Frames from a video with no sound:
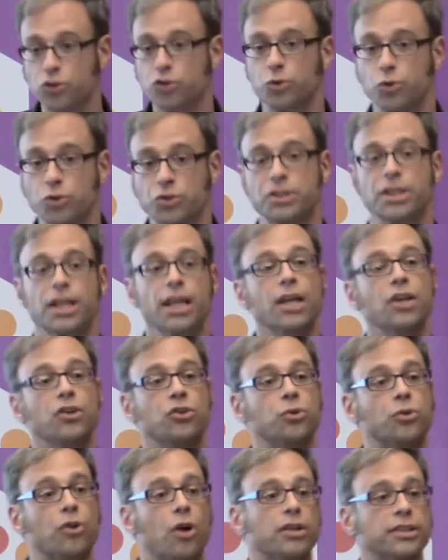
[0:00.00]
choose
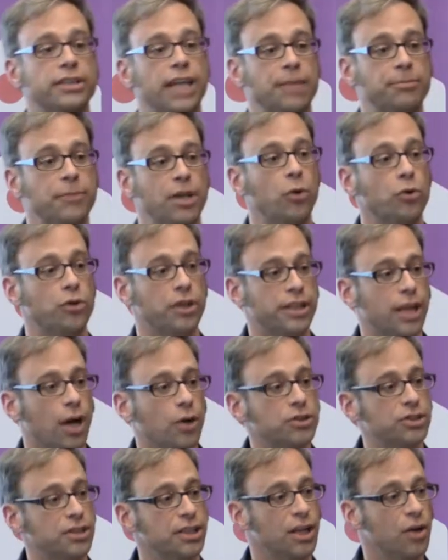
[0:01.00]
to contact my local
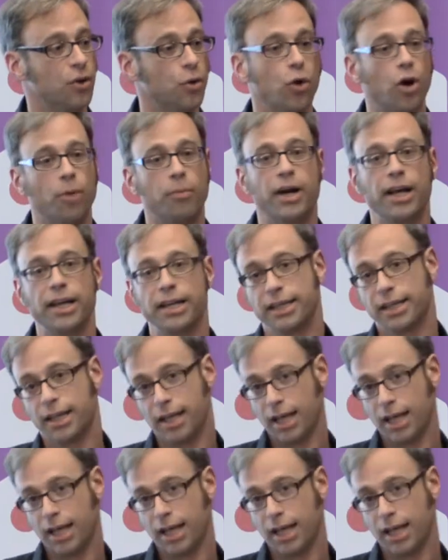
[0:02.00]
councillor or my